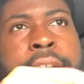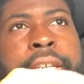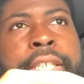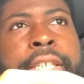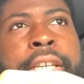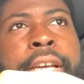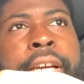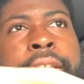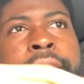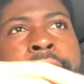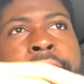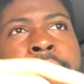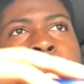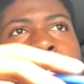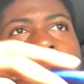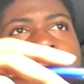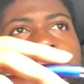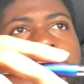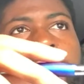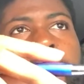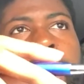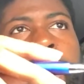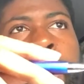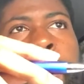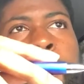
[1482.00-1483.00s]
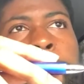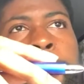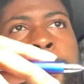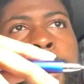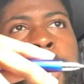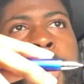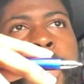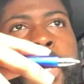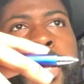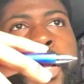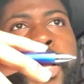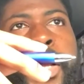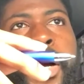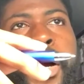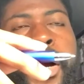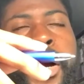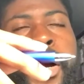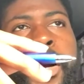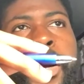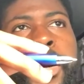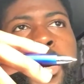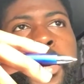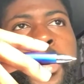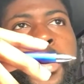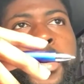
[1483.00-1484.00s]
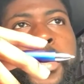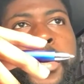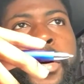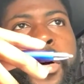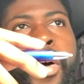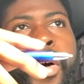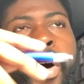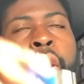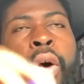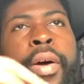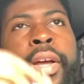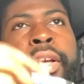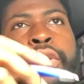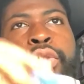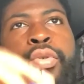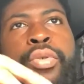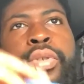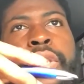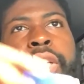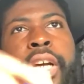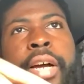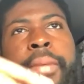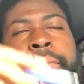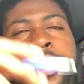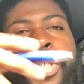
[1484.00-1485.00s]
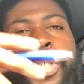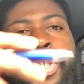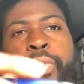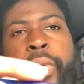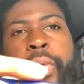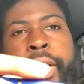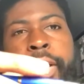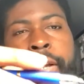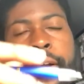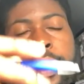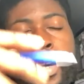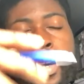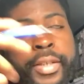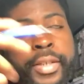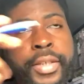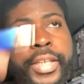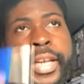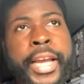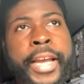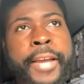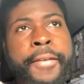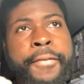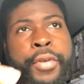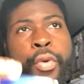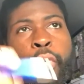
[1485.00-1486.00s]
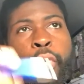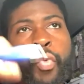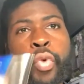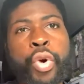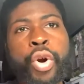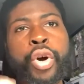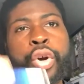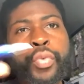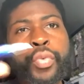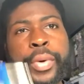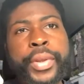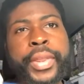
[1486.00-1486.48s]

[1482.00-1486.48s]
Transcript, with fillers: that says, um, uh, all Israel shall be uh, saved, world